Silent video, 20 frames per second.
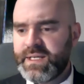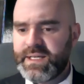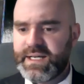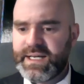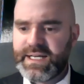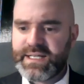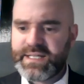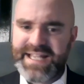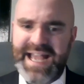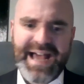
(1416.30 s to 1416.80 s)

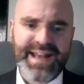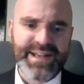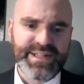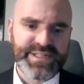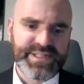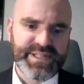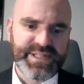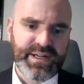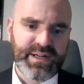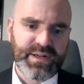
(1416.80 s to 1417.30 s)
data
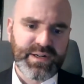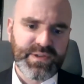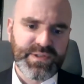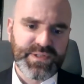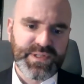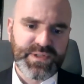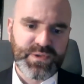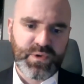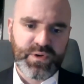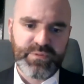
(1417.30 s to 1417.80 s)
centers
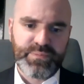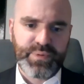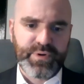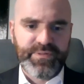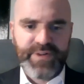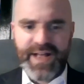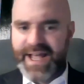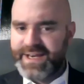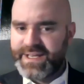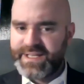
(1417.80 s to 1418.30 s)
and sort of
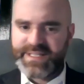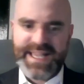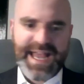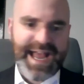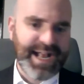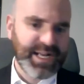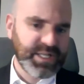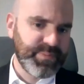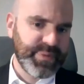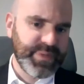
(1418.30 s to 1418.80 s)
providing
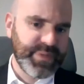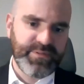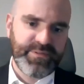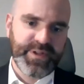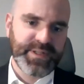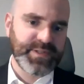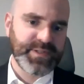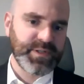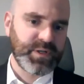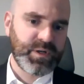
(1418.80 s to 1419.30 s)
tax
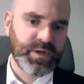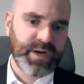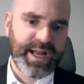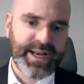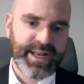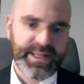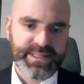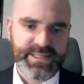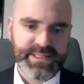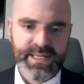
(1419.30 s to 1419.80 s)
benefits or
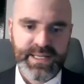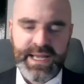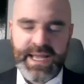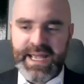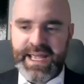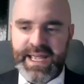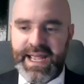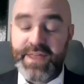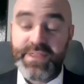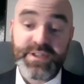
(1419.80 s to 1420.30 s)
credits.
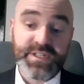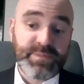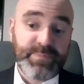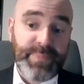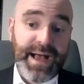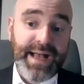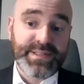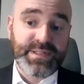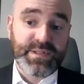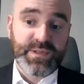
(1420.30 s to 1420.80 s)
And the
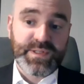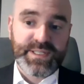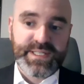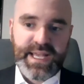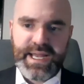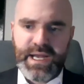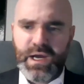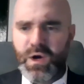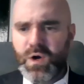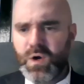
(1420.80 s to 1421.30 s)
sponsors
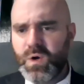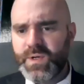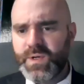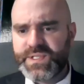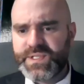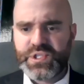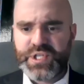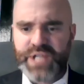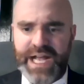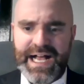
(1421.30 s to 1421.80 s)
say, oh,
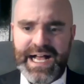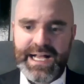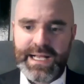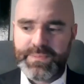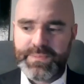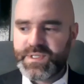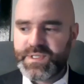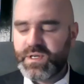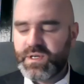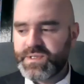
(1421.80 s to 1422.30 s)
it's
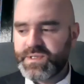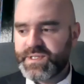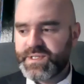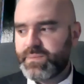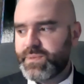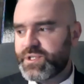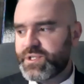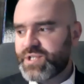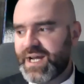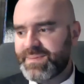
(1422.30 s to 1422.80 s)
jobs, it's going to
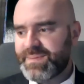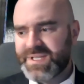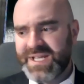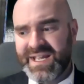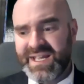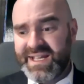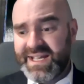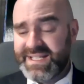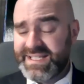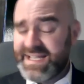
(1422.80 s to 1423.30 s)
bring jobs.
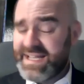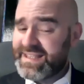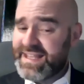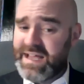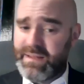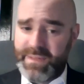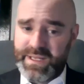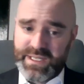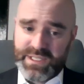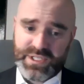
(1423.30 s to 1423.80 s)
It's not
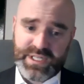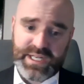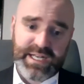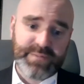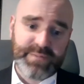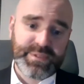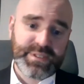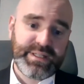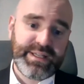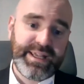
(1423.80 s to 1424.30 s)
that many
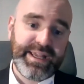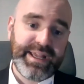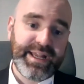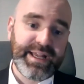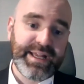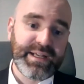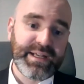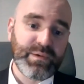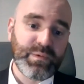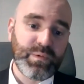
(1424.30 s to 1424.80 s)
jobs.
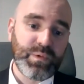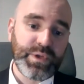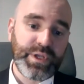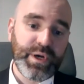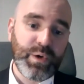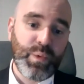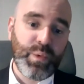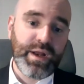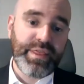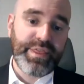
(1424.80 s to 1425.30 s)
And,
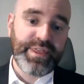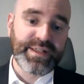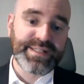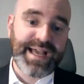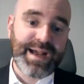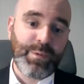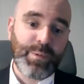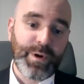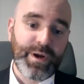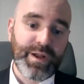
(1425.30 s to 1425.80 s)
one of the things
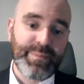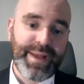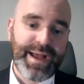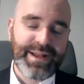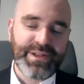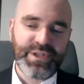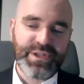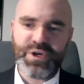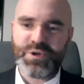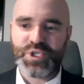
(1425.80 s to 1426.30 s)
I worry
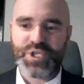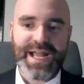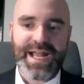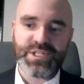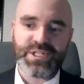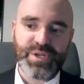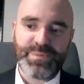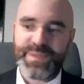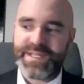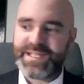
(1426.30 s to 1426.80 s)
about, Chat
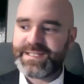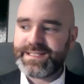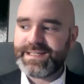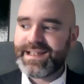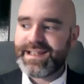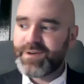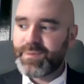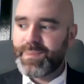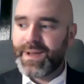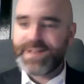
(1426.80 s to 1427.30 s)
GPT,
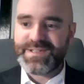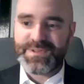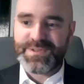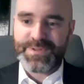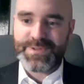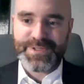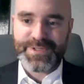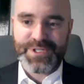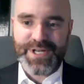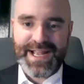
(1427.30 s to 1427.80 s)
everybody's
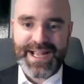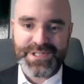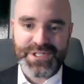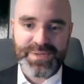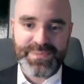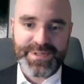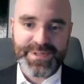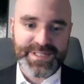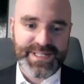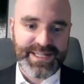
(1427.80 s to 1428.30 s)
using Chat
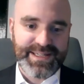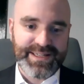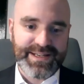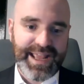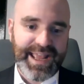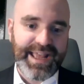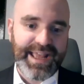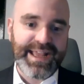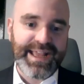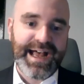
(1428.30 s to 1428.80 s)
GPT and
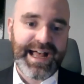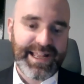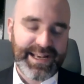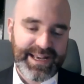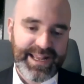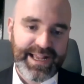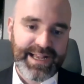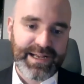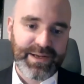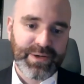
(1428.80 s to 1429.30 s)
AI
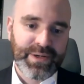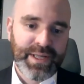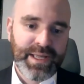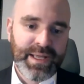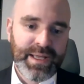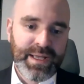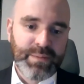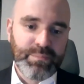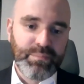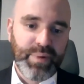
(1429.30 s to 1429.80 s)
now,
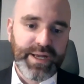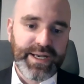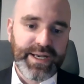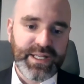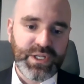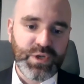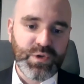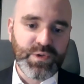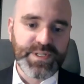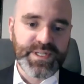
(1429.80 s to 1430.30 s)
but it
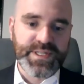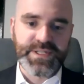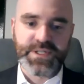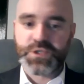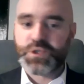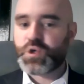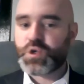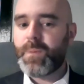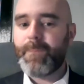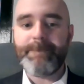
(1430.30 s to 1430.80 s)
uses a
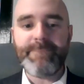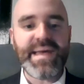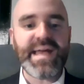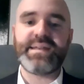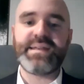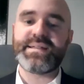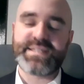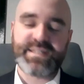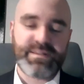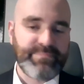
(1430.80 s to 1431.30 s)

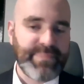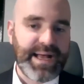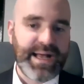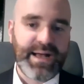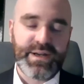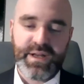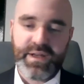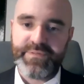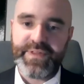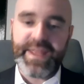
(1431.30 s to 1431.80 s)
tremendous
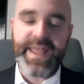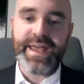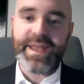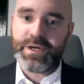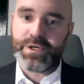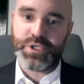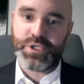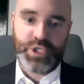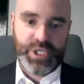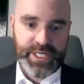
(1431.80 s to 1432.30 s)
amount of
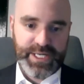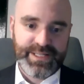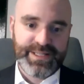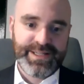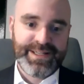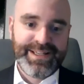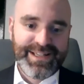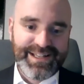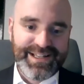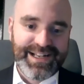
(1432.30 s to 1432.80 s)
energy.
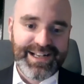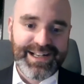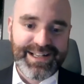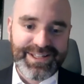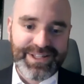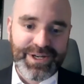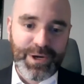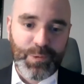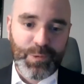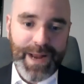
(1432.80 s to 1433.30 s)

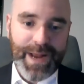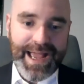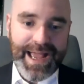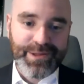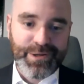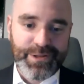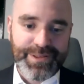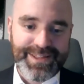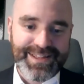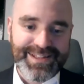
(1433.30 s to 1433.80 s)

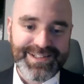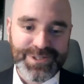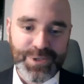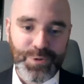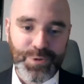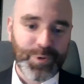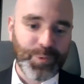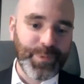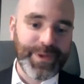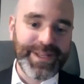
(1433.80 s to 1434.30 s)
Rather than do
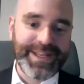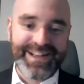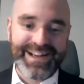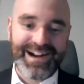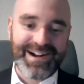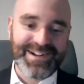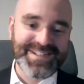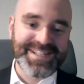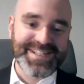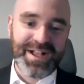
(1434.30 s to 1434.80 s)
the reading
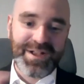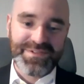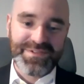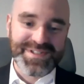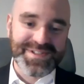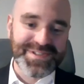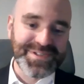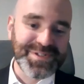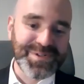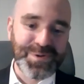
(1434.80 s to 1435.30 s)
ourselves
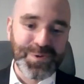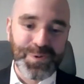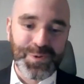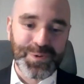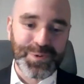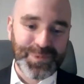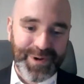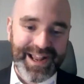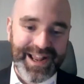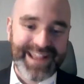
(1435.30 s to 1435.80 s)
in
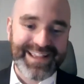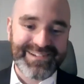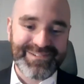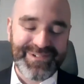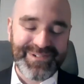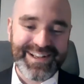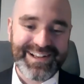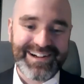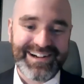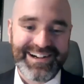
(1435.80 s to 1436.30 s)
school, right?
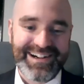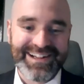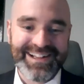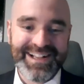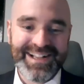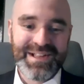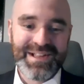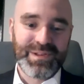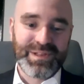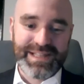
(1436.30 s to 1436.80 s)
We are
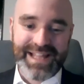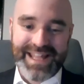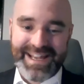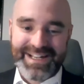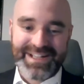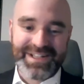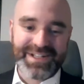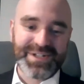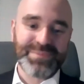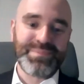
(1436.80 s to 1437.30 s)
letting
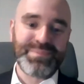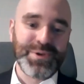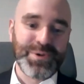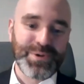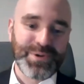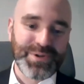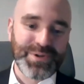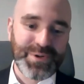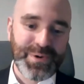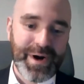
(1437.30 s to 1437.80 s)
a
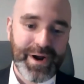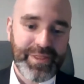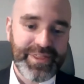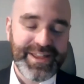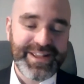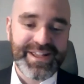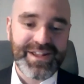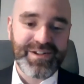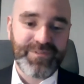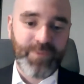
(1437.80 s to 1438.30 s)
computer do our
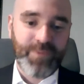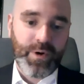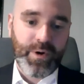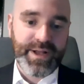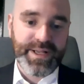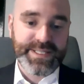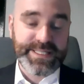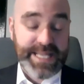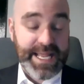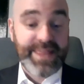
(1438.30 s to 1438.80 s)
thinking for
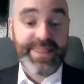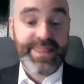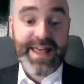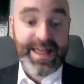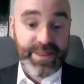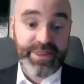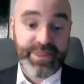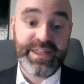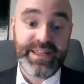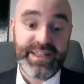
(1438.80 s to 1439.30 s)
us, and that
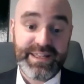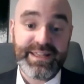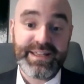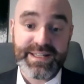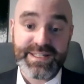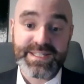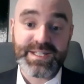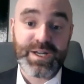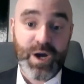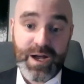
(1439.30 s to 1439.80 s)
thinking
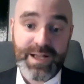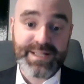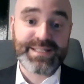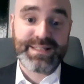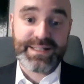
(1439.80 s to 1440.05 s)
is costly.